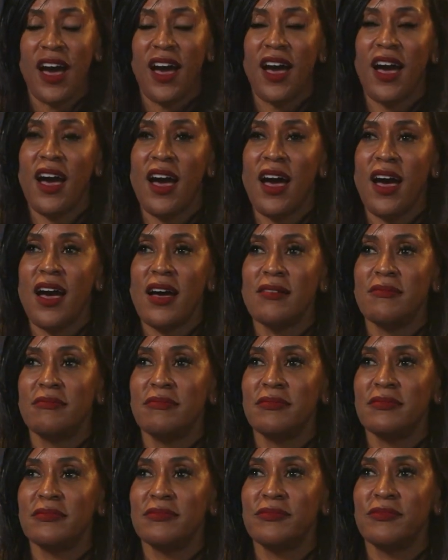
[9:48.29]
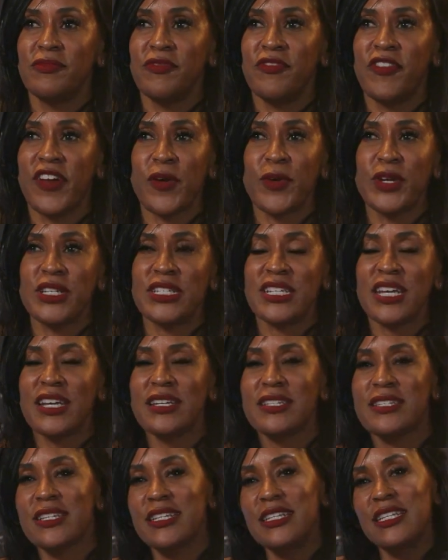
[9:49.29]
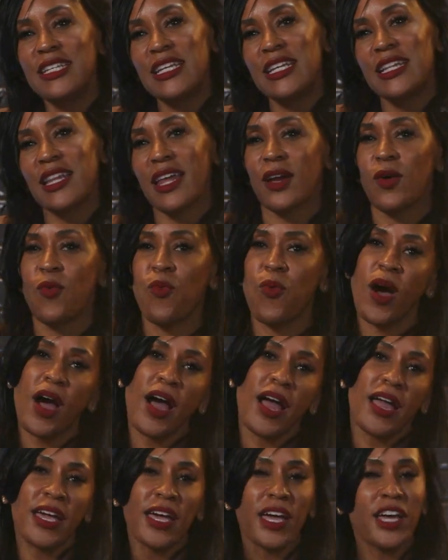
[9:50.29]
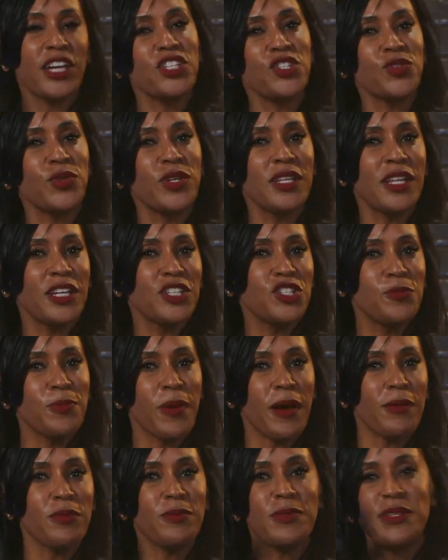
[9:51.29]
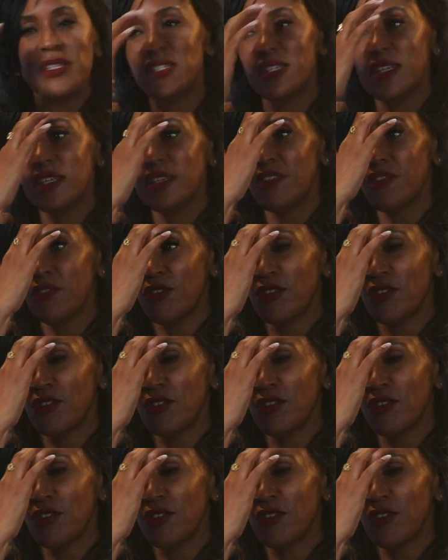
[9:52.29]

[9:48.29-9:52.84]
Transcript: um, very Tuscany like wine country that you probably seen a,